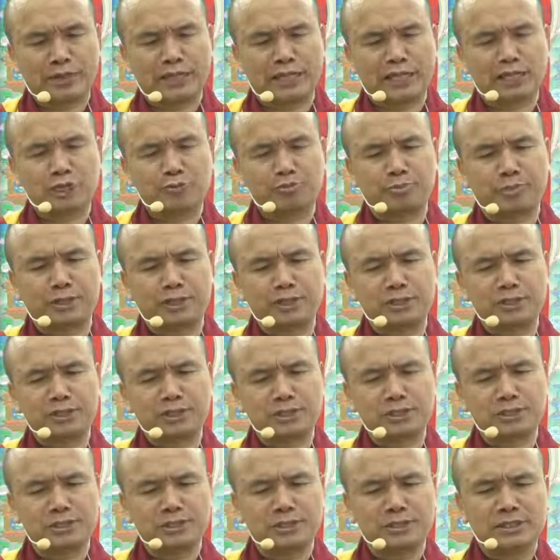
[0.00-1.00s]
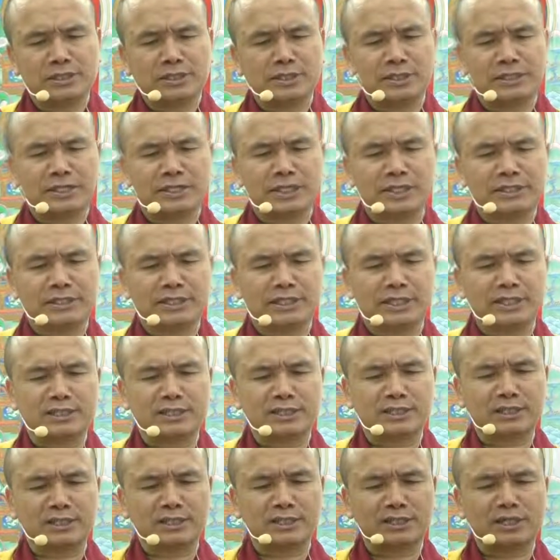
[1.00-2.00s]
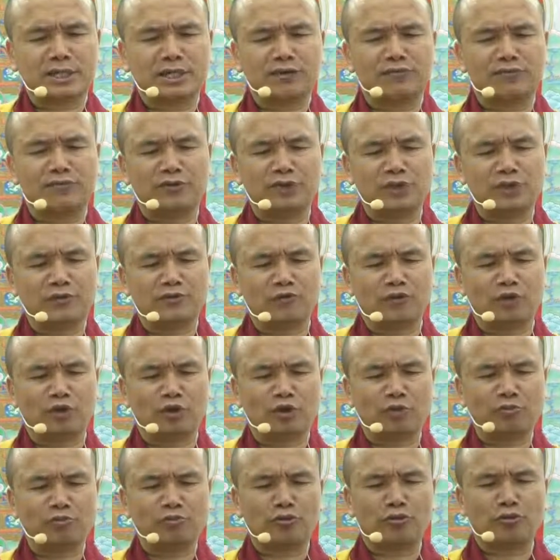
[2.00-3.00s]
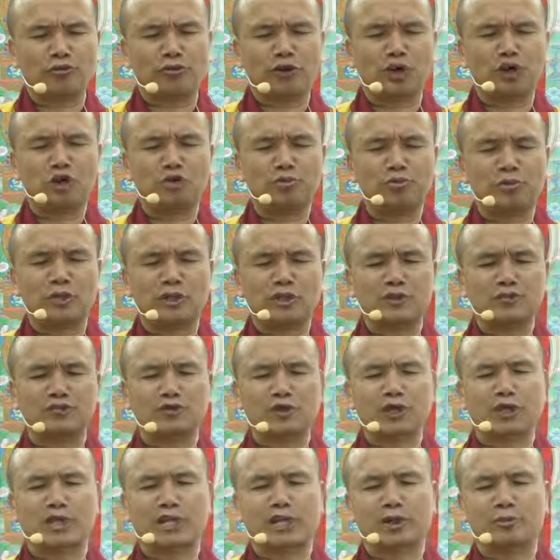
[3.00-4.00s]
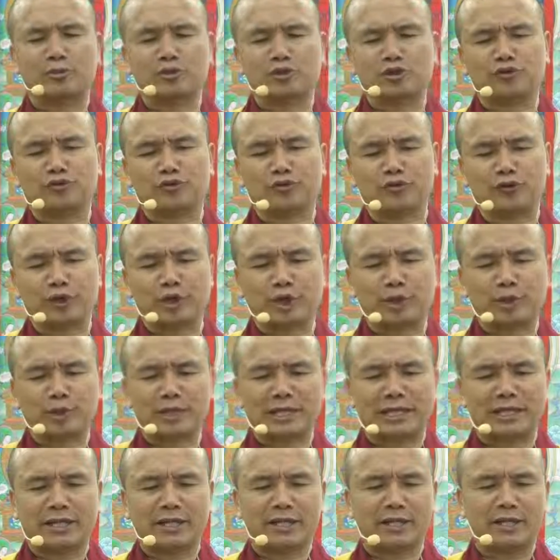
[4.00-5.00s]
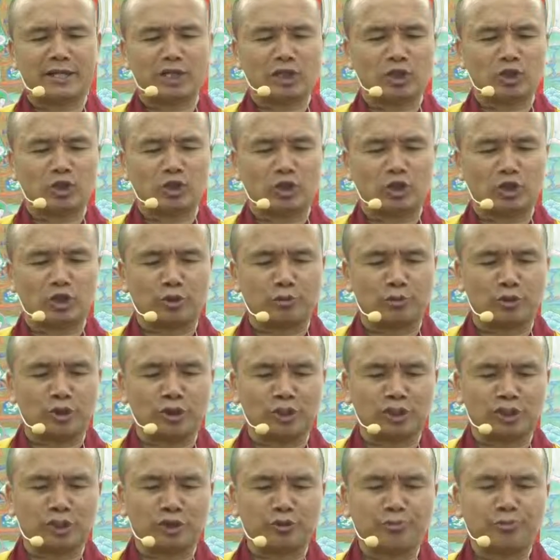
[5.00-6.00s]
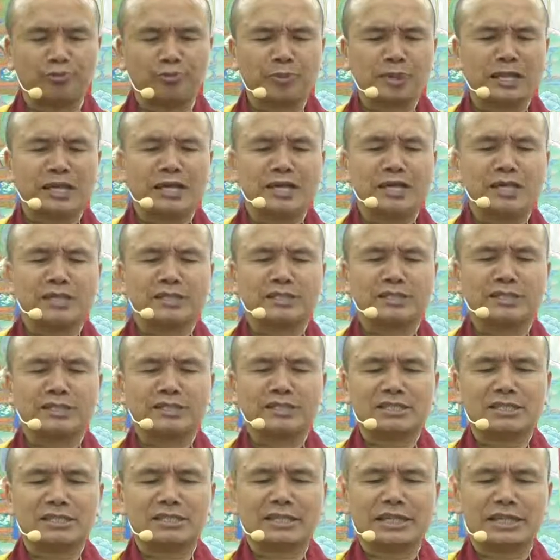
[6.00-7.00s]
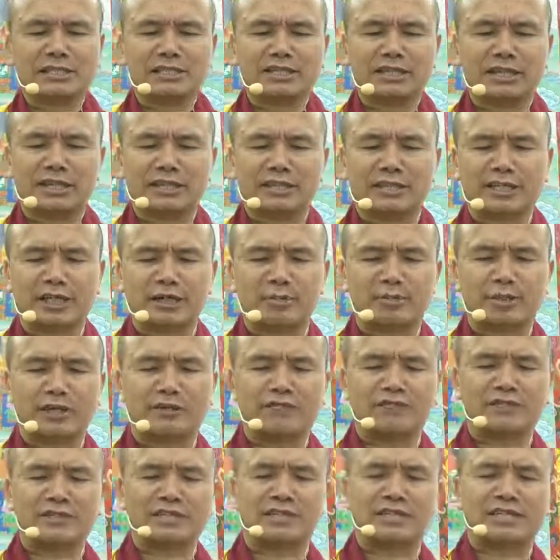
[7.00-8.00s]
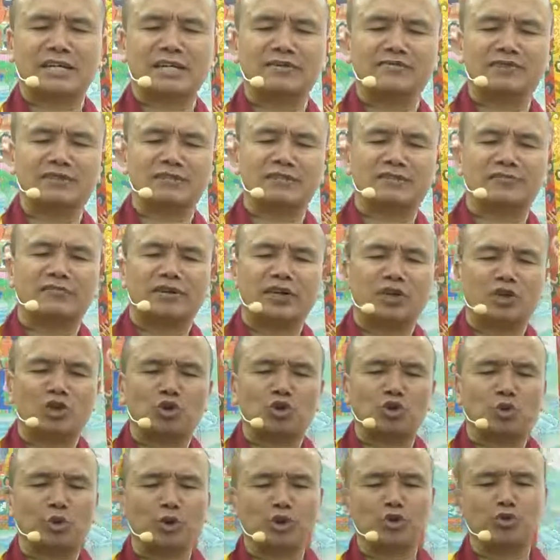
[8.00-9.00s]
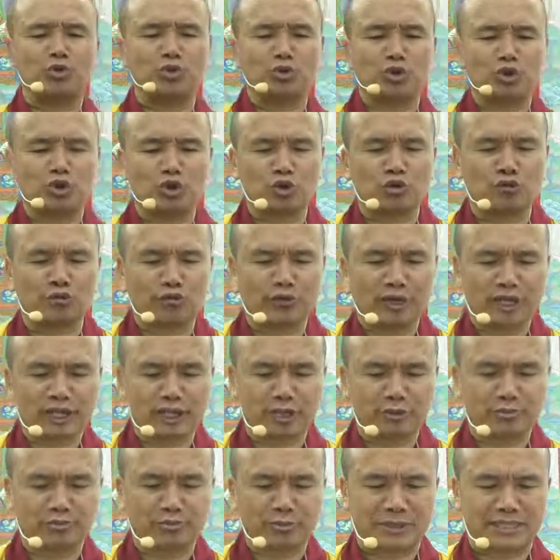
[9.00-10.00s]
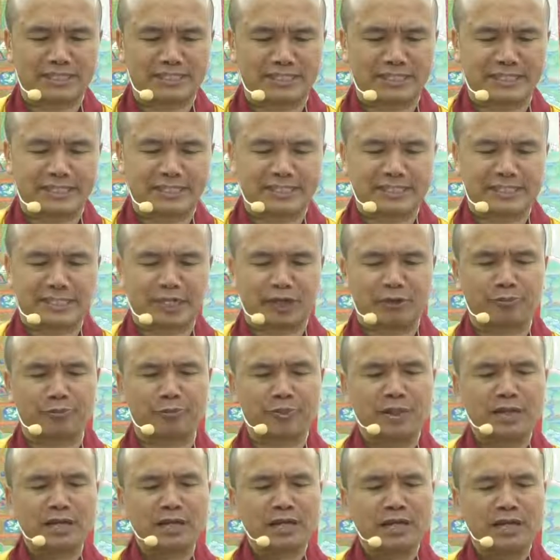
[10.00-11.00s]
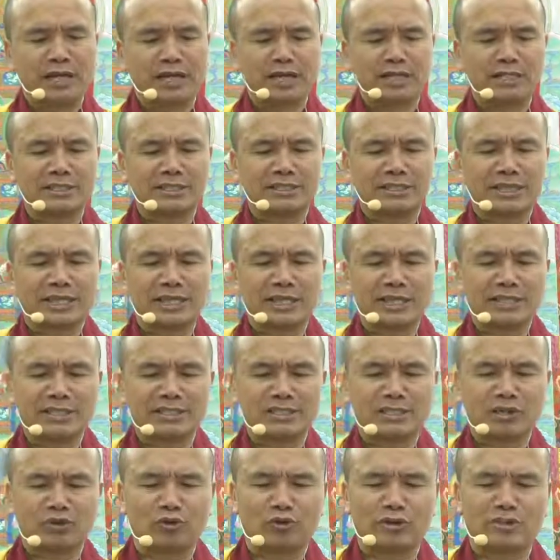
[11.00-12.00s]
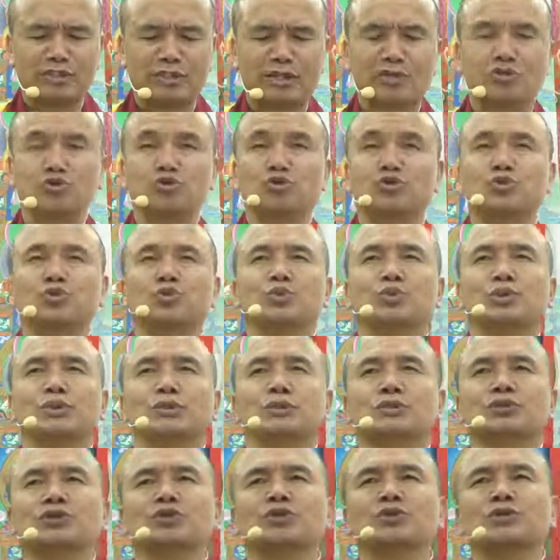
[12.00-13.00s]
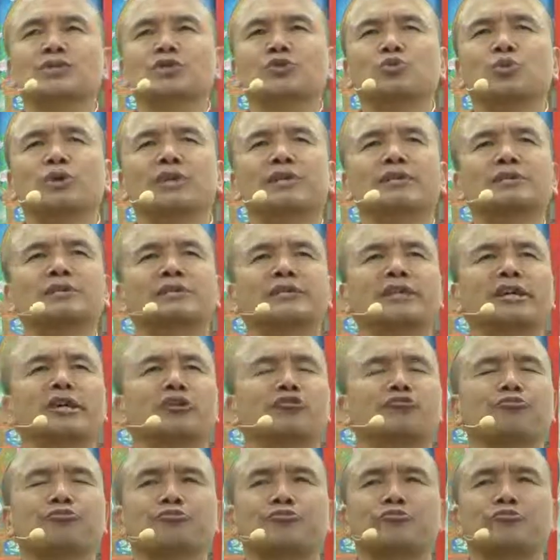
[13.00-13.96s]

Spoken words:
Next page, verse 4, profound, peaceful, elaboration-free, clear-light and non-composite. Such is the nectar-like Dharma I've discovered. Finding no one who to fathom this teaching, in silence I'll return to the words. So this is what he said.